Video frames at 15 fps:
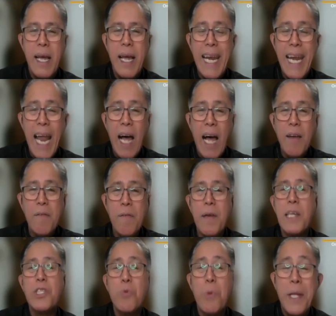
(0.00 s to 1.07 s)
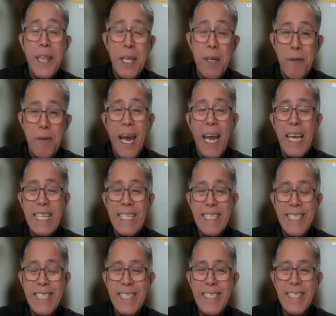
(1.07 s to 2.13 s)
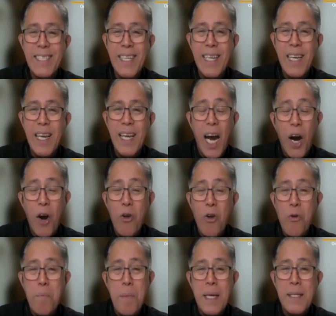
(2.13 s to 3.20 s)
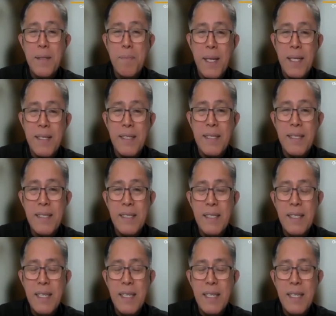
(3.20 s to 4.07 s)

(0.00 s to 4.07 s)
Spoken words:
Love is what defines our commitment,